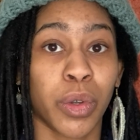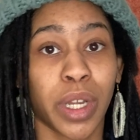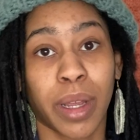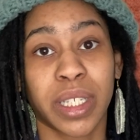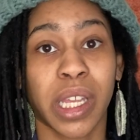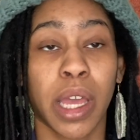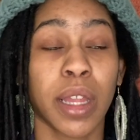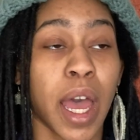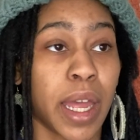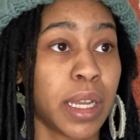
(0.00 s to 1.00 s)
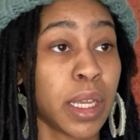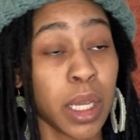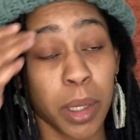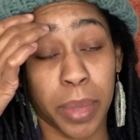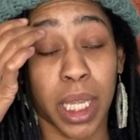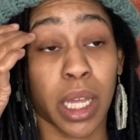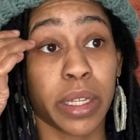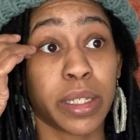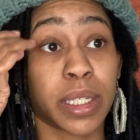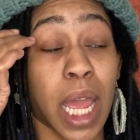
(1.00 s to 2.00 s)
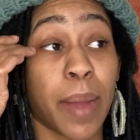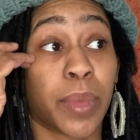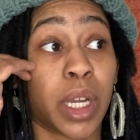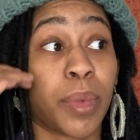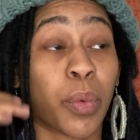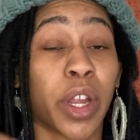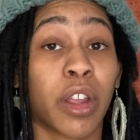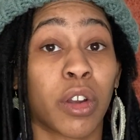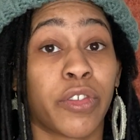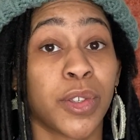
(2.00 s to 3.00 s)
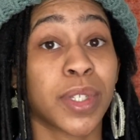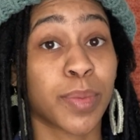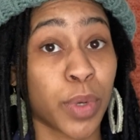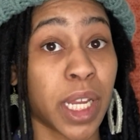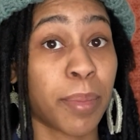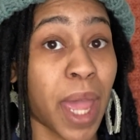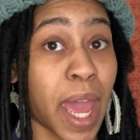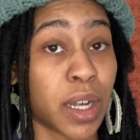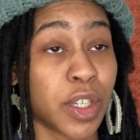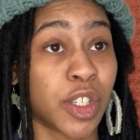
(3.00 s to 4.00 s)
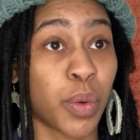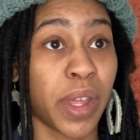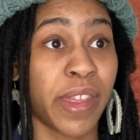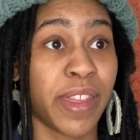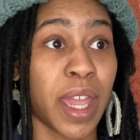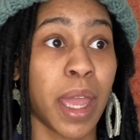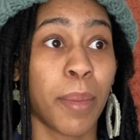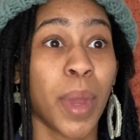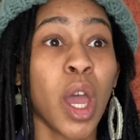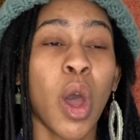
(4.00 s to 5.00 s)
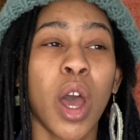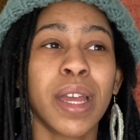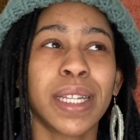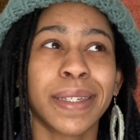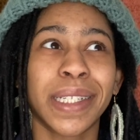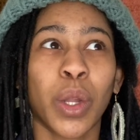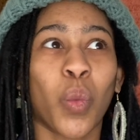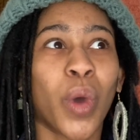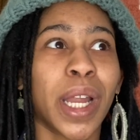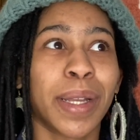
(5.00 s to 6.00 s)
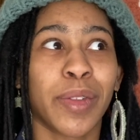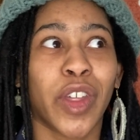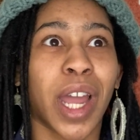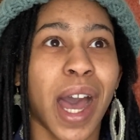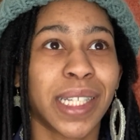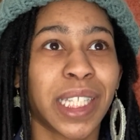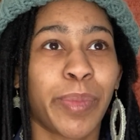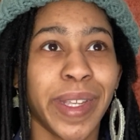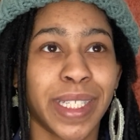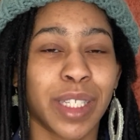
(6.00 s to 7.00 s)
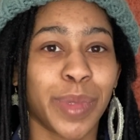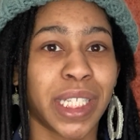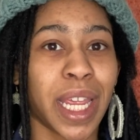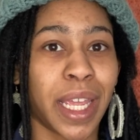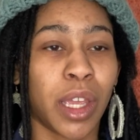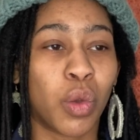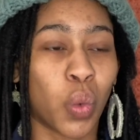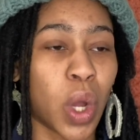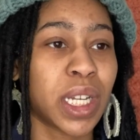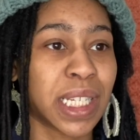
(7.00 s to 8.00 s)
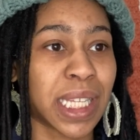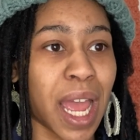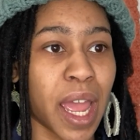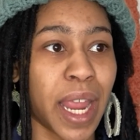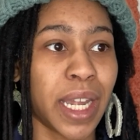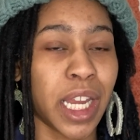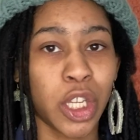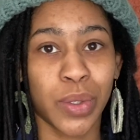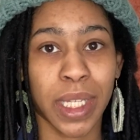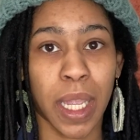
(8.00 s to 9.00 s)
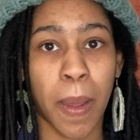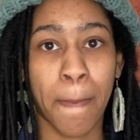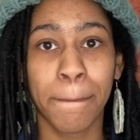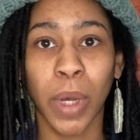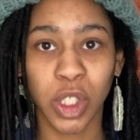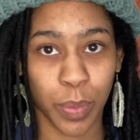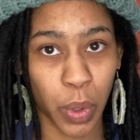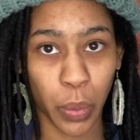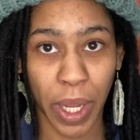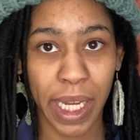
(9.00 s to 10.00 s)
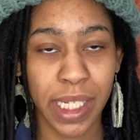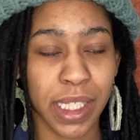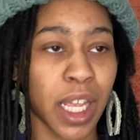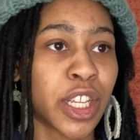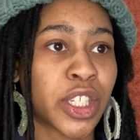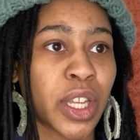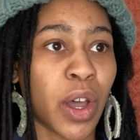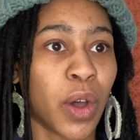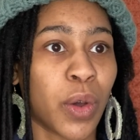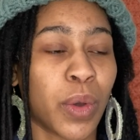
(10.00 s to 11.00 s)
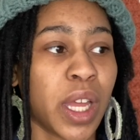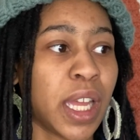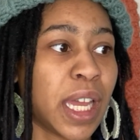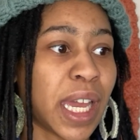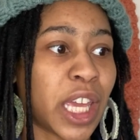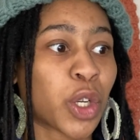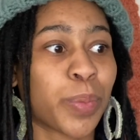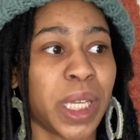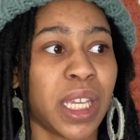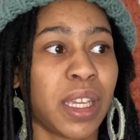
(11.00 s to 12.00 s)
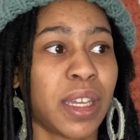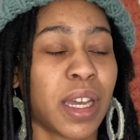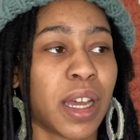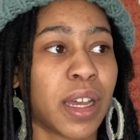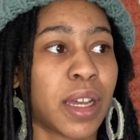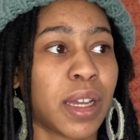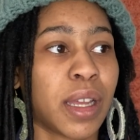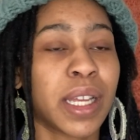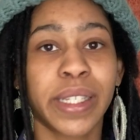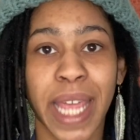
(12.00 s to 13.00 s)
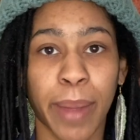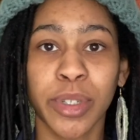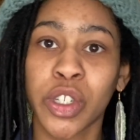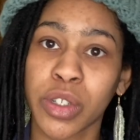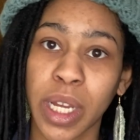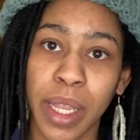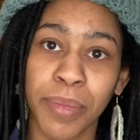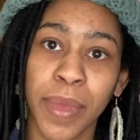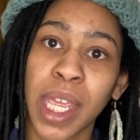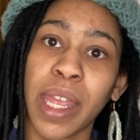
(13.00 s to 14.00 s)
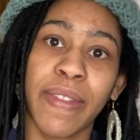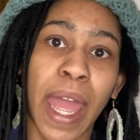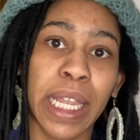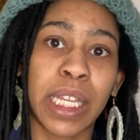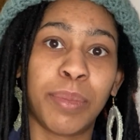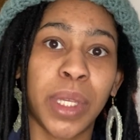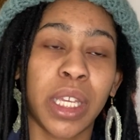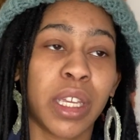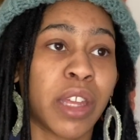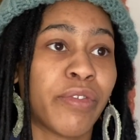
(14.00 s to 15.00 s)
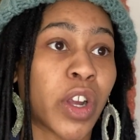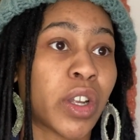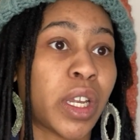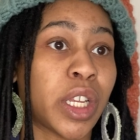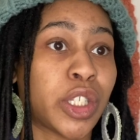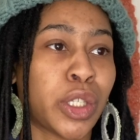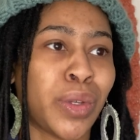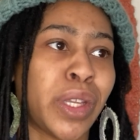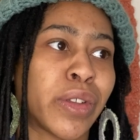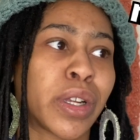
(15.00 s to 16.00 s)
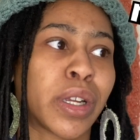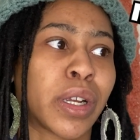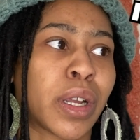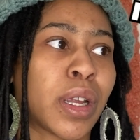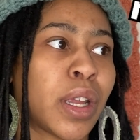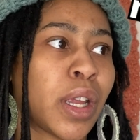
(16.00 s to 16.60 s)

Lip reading: and I say a lot because I'm going to be working on a few spring patterns with them. What the concept is me taking one design and using it multiple ways. So it'll be a tapestry that could be converted into either